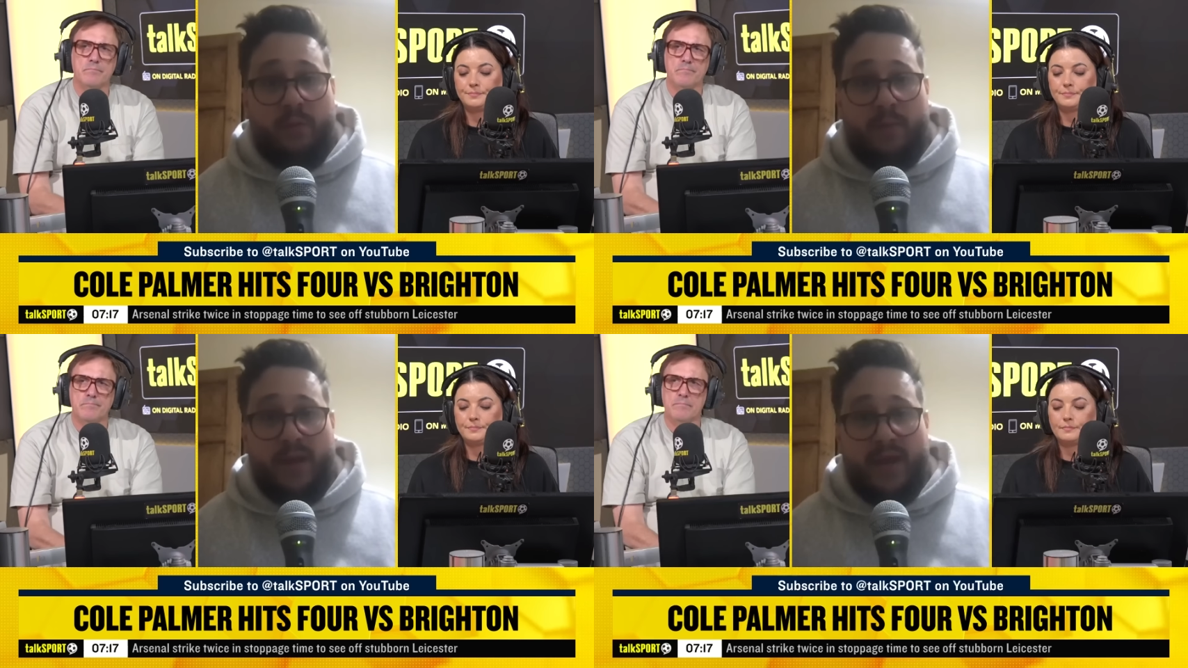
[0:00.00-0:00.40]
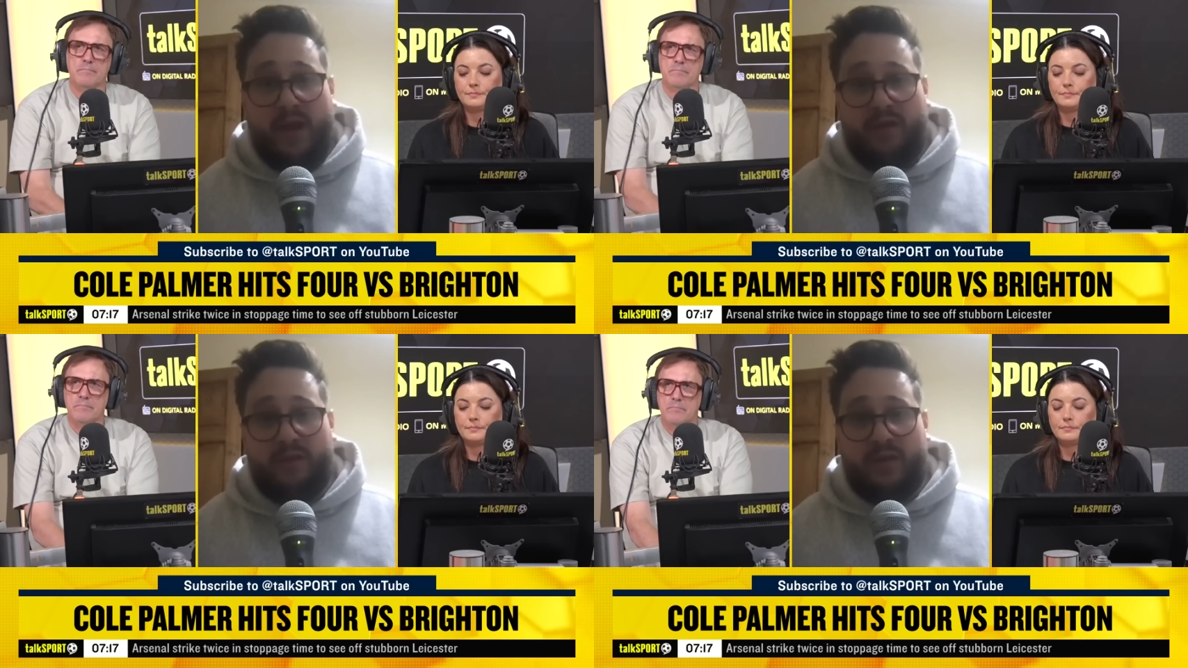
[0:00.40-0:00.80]
Speaker 1: Premier League
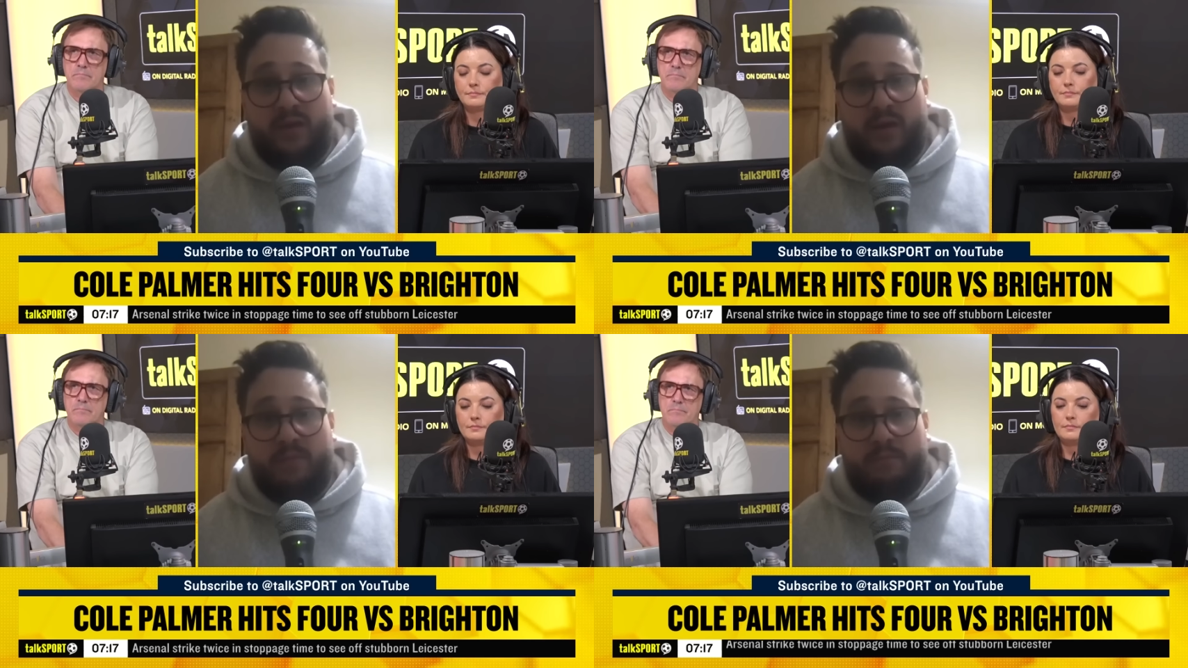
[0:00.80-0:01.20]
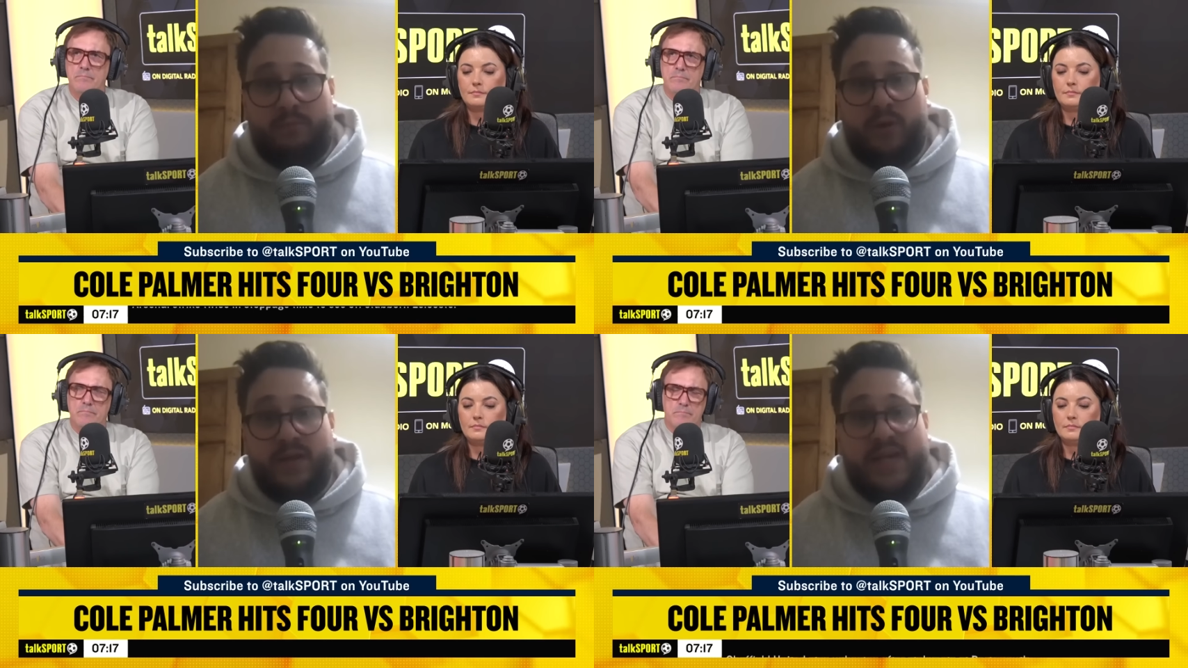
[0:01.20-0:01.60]
after a
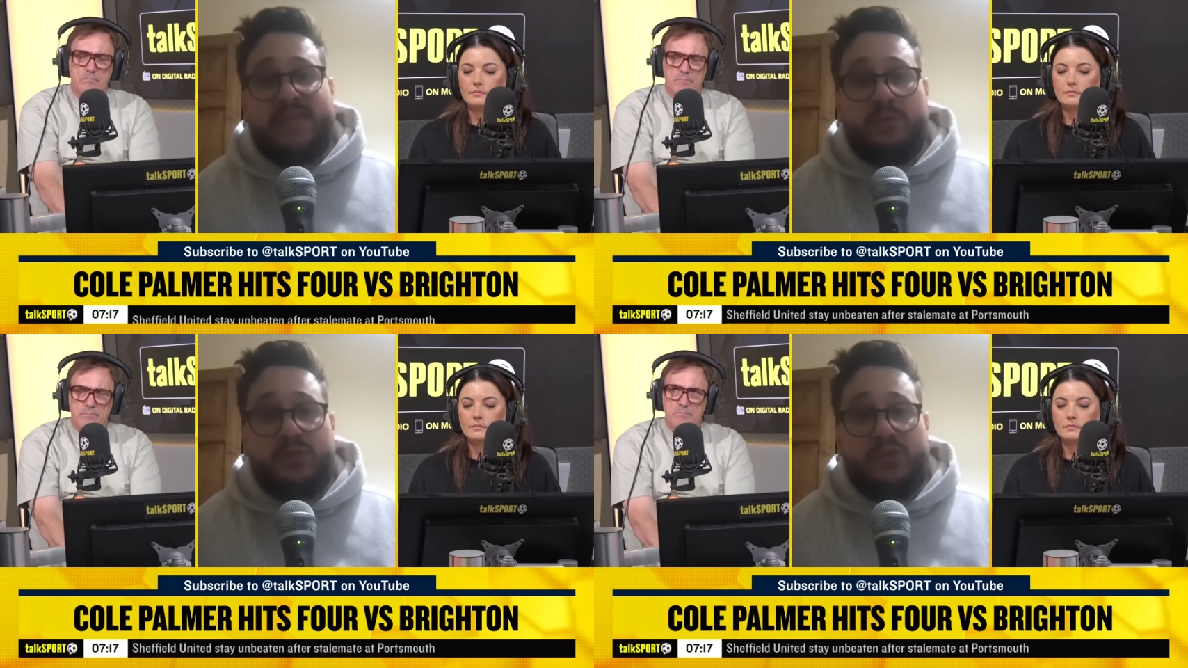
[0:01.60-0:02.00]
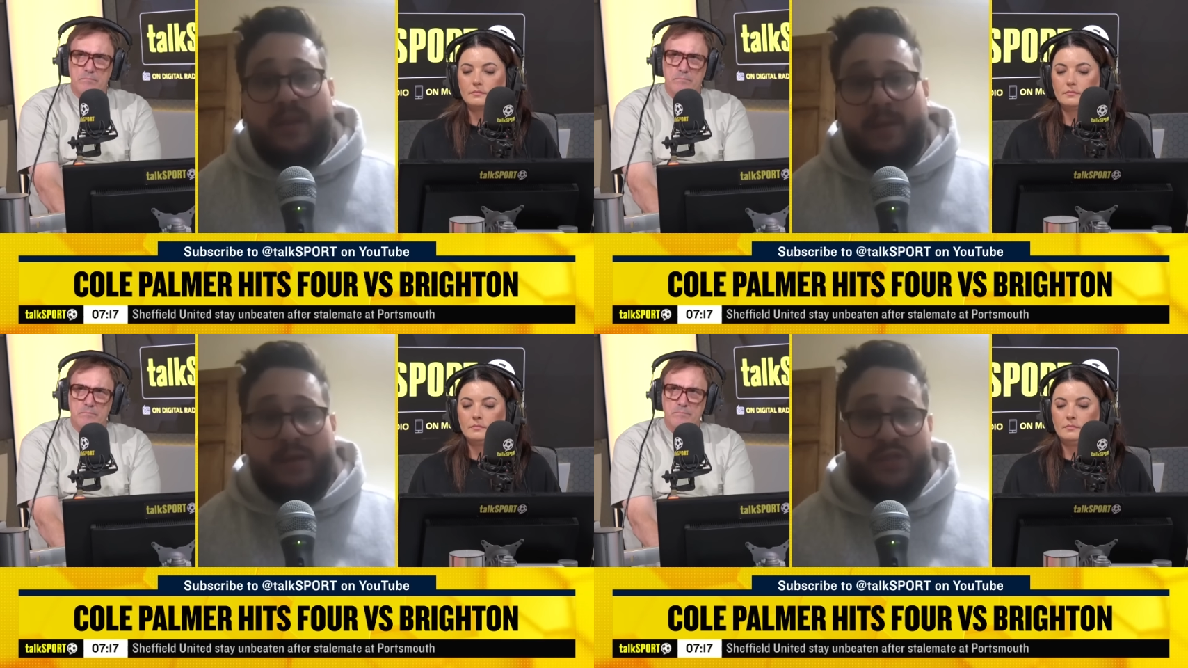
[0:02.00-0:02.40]
pretty dismal stint at
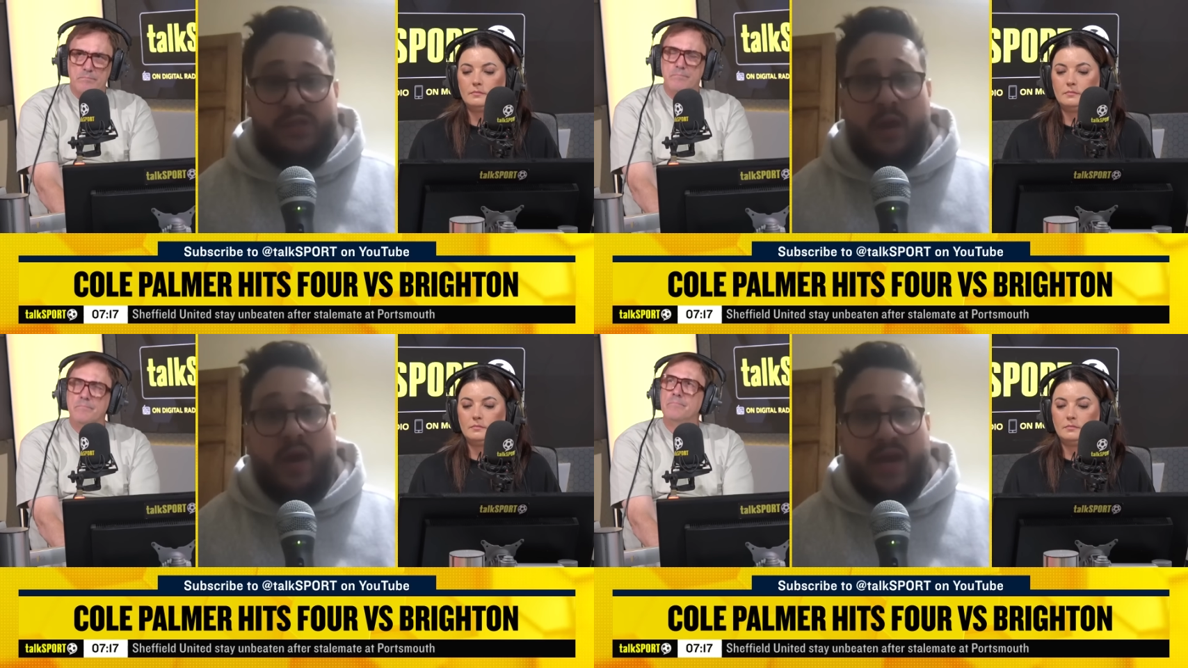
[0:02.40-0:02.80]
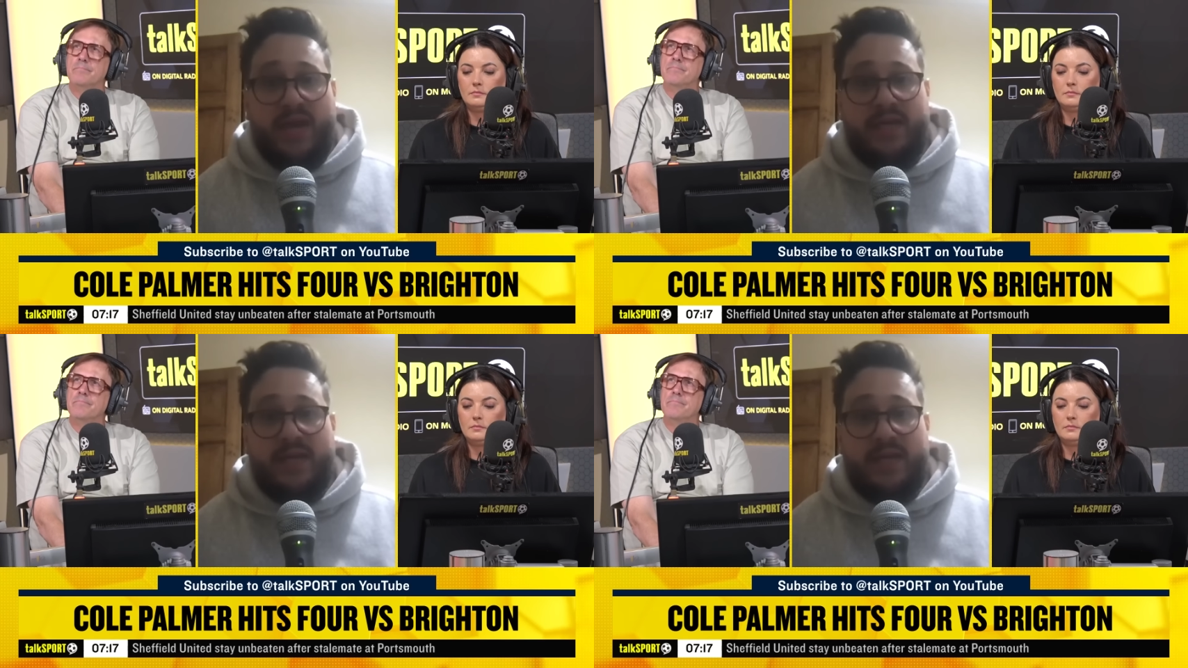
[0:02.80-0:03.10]
Manchester United,